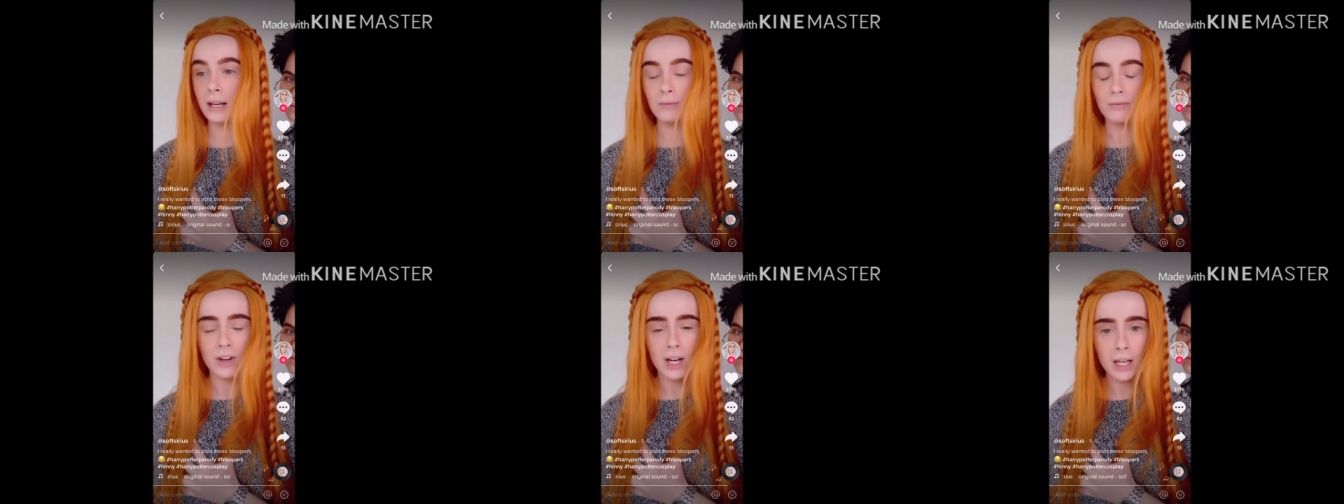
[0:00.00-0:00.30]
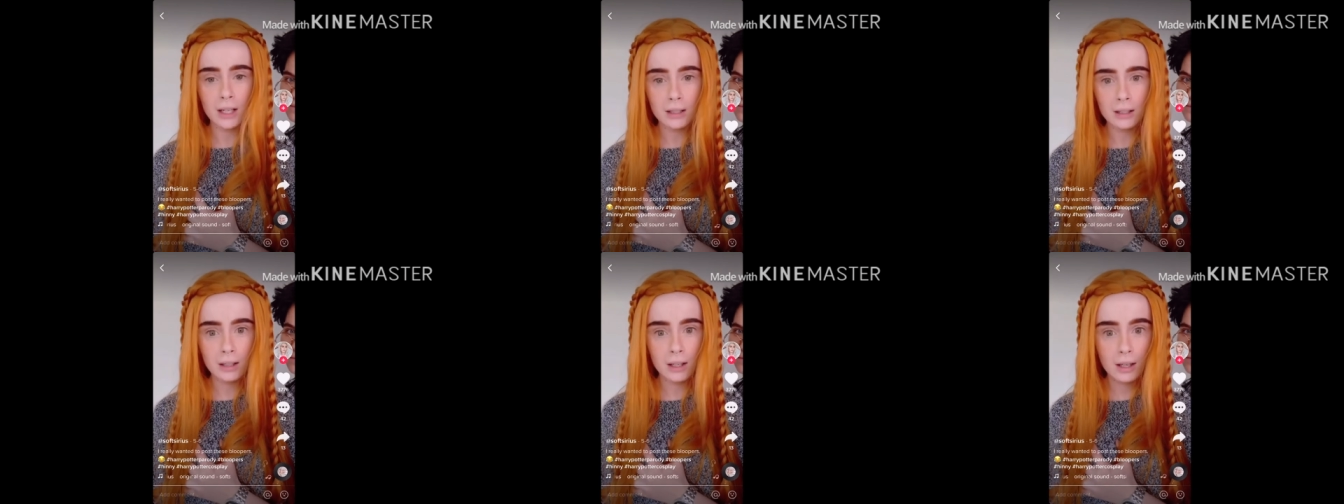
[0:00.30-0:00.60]

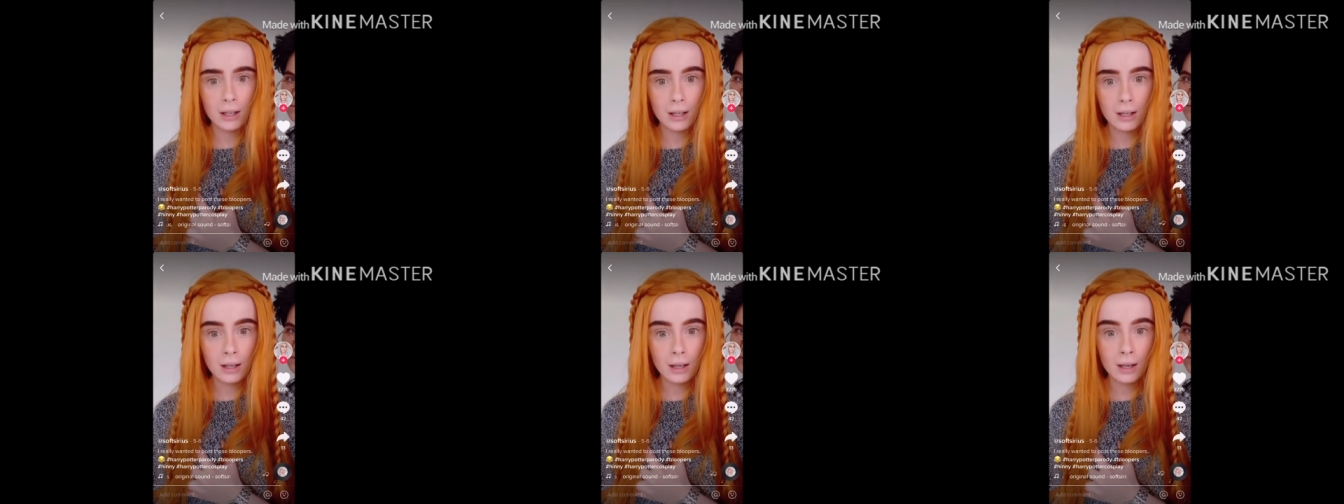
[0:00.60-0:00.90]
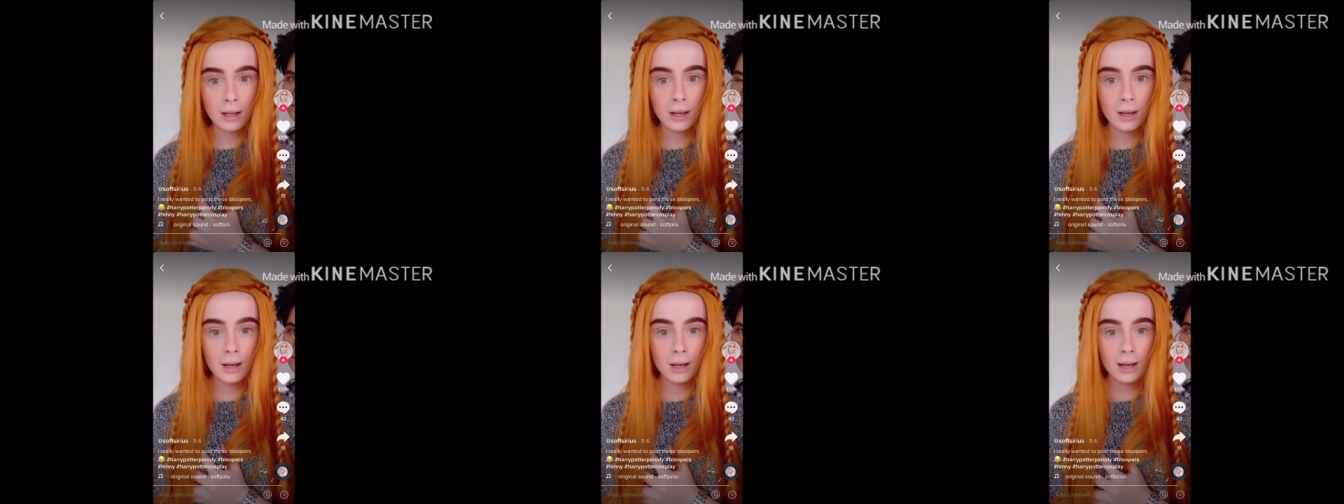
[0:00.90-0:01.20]
What?
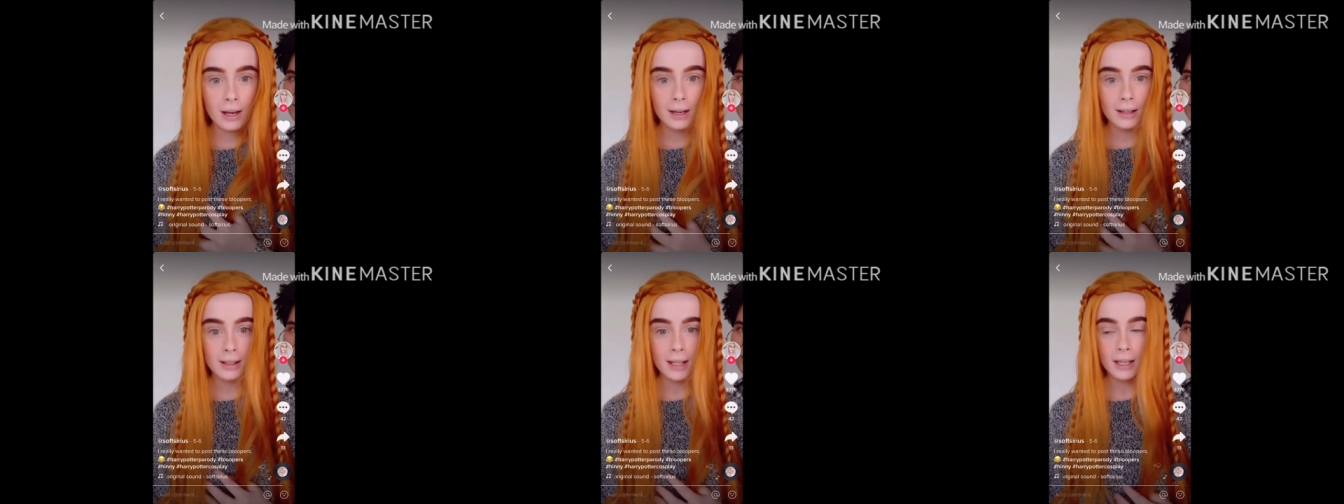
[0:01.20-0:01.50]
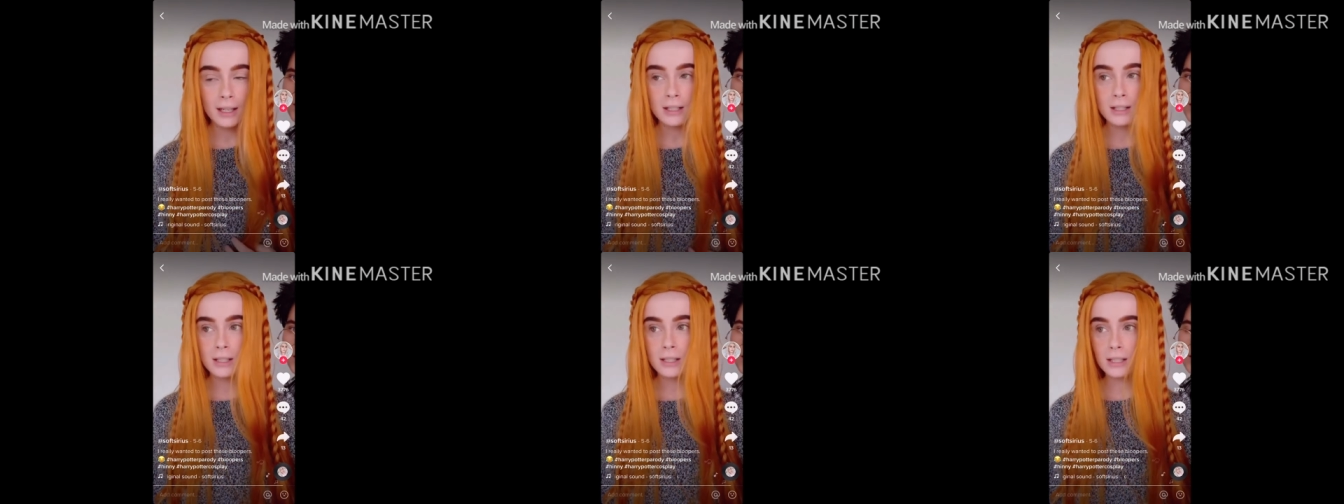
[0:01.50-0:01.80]
That
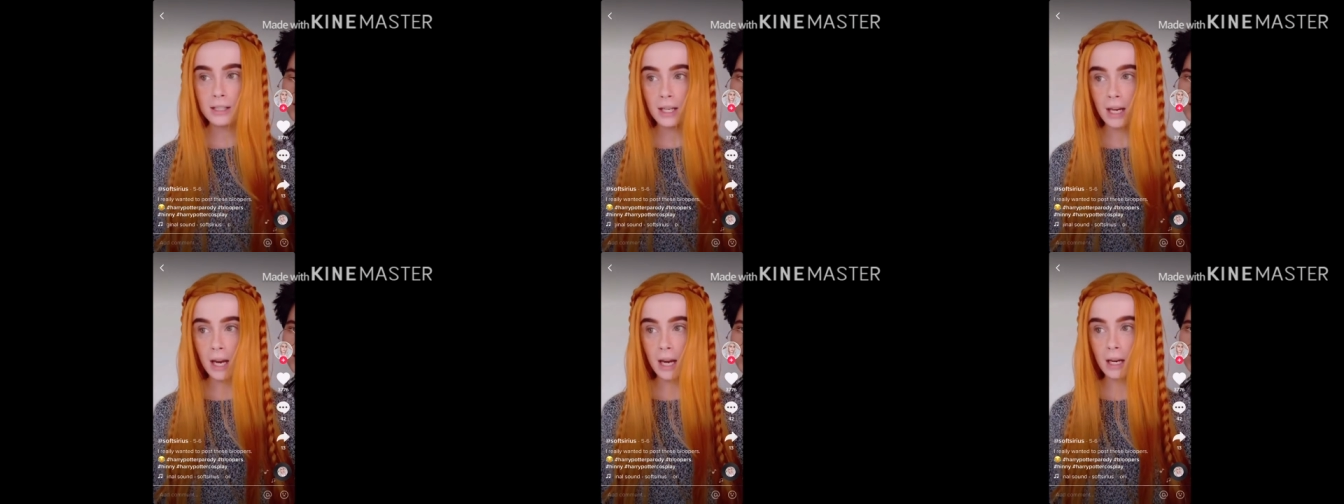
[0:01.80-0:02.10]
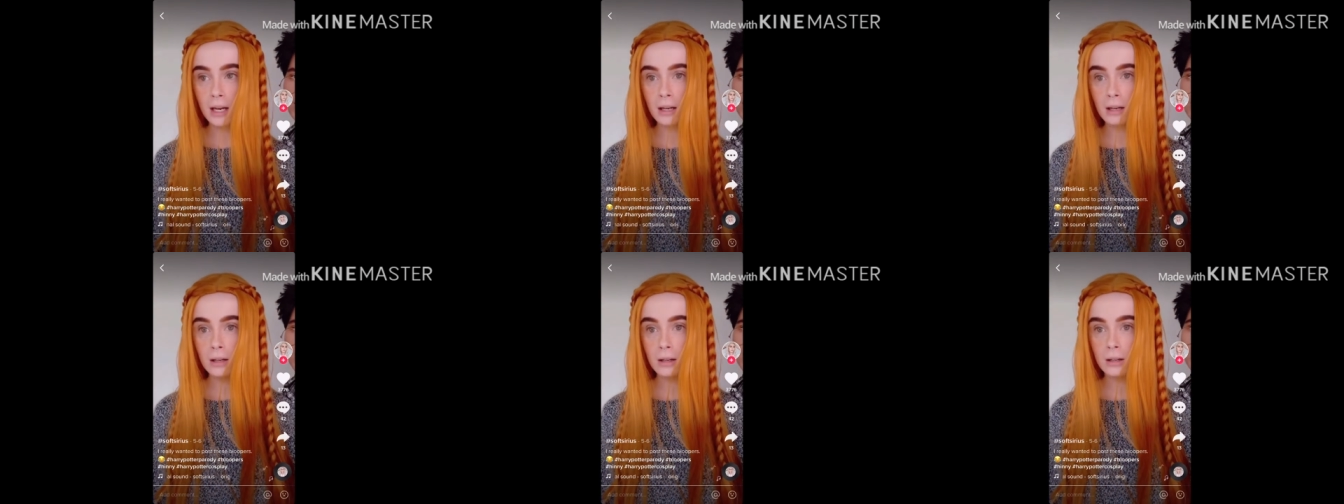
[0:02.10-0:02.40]
can
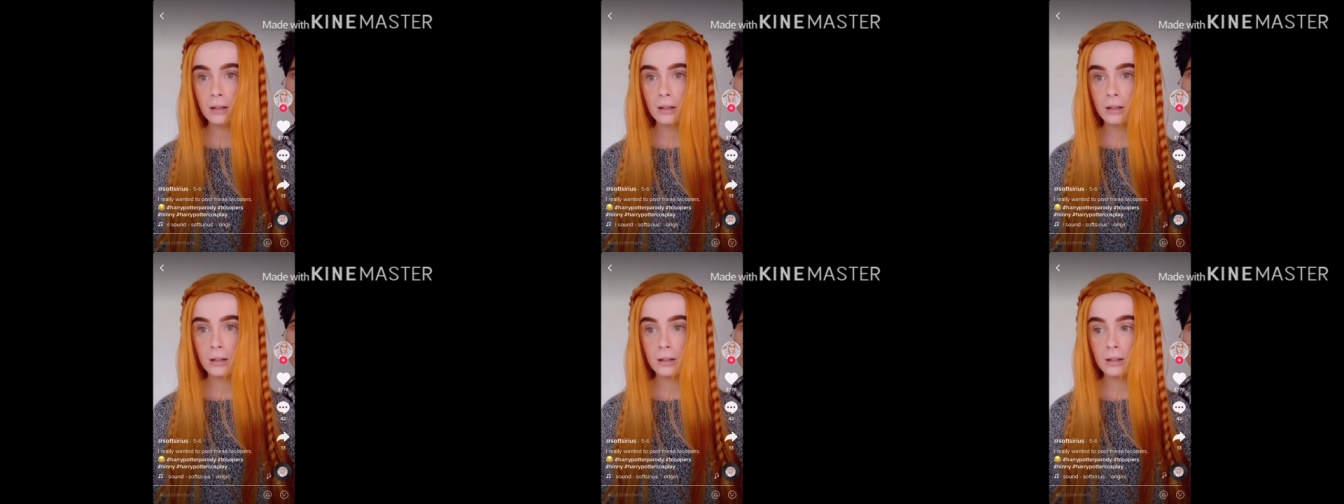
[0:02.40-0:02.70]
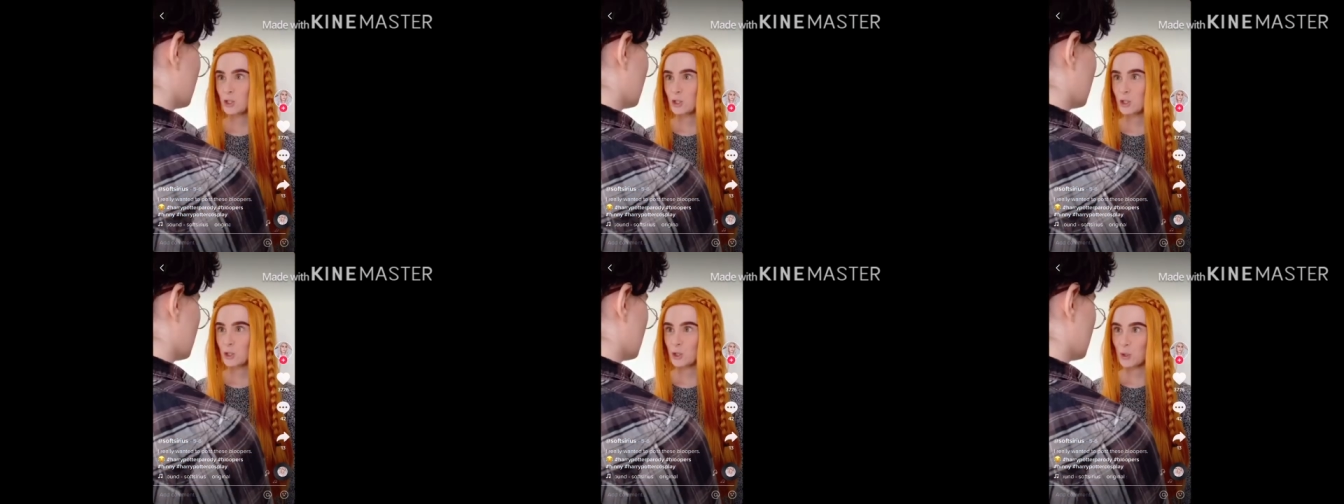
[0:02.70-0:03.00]
stay hidden up
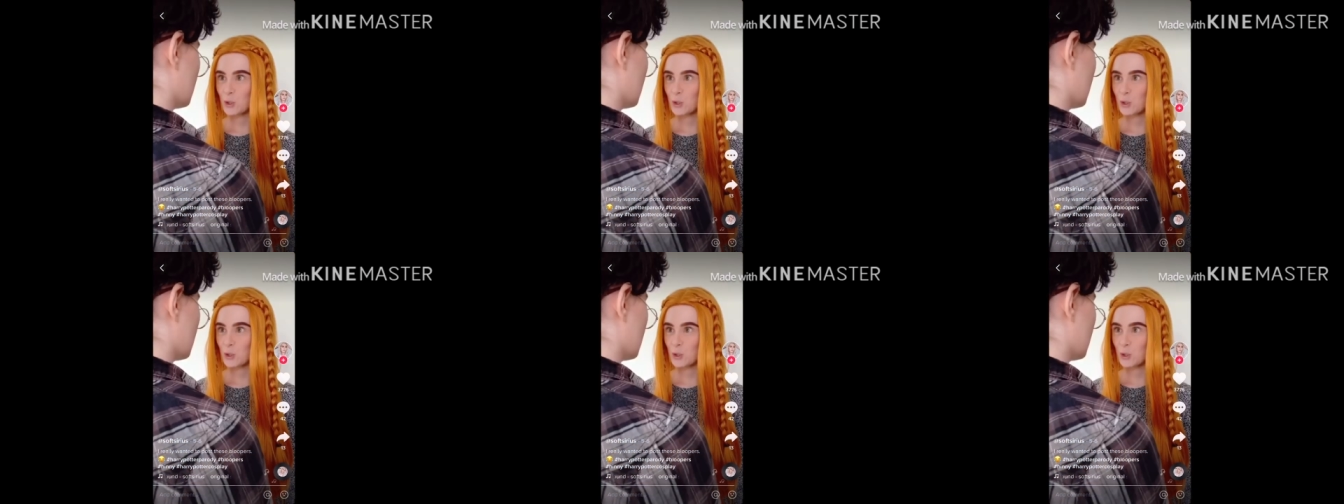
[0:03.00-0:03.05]
too.